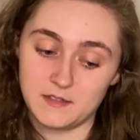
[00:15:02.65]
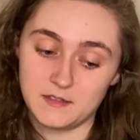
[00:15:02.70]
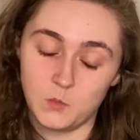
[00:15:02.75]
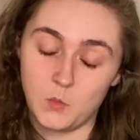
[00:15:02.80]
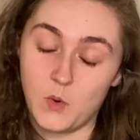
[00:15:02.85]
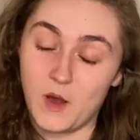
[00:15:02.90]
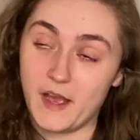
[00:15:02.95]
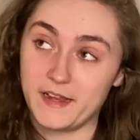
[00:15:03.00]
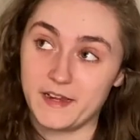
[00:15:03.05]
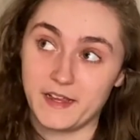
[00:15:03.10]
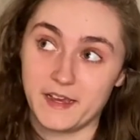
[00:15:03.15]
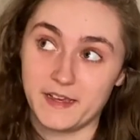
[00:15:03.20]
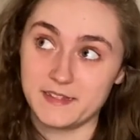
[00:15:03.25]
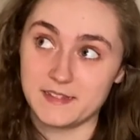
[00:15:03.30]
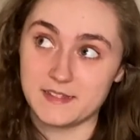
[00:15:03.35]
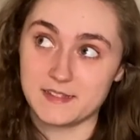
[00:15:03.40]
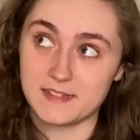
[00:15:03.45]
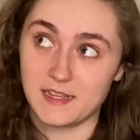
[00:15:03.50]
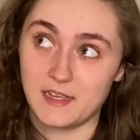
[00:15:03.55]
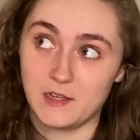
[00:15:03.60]
wide-eyed
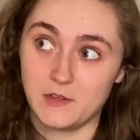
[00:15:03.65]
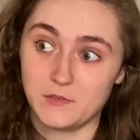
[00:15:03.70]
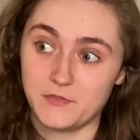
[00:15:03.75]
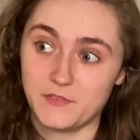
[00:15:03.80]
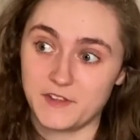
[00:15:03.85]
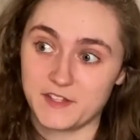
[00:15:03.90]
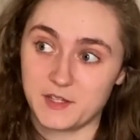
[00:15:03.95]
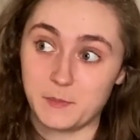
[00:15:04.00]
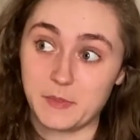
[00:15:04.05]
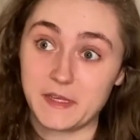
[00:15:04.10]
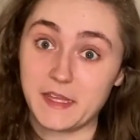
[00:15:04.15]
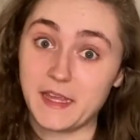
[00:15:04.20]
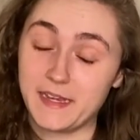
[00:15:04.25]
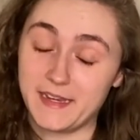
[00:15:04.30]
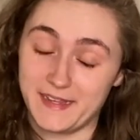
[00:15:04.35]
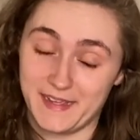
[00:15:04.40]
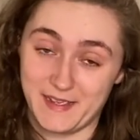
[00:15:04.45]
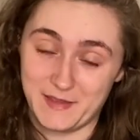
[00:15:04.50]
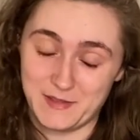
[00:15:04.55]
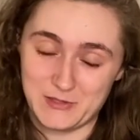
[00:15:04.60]
self at the
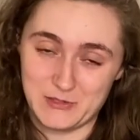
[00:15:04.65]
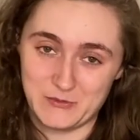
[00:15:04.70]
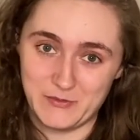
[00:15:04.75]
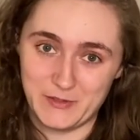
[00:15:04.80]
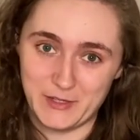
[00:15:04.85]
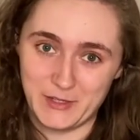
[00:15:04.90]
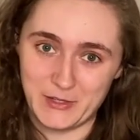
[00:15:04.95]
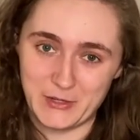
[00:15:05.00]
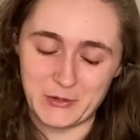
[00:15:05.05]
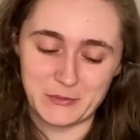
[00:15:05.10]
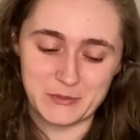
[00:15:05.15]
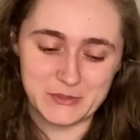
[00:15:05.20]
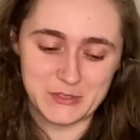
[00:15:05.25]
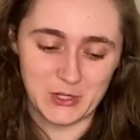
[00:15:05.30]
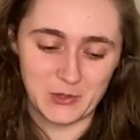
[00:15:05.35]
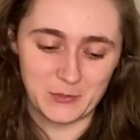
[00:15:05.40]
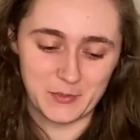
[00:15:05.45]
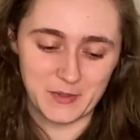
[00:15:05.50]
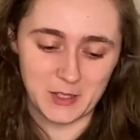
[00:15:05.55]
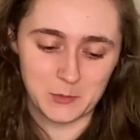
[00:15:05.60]
beginning of this video was
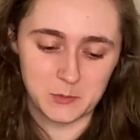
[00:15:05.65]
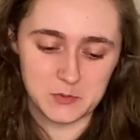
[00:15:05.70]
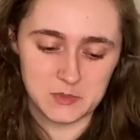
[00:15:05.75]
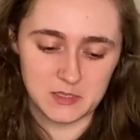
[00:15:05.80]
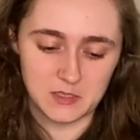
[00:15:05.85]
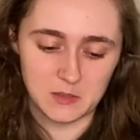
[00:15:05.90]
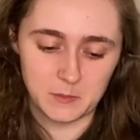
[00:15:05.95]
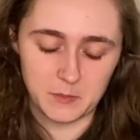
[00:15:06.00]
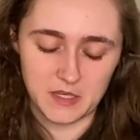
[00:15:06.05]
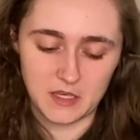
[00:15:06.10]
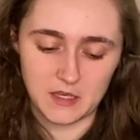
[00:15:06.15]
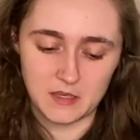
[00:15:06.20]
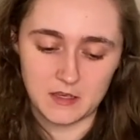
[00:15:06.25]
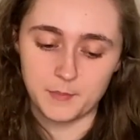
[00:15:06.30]
hoping it was gonna be.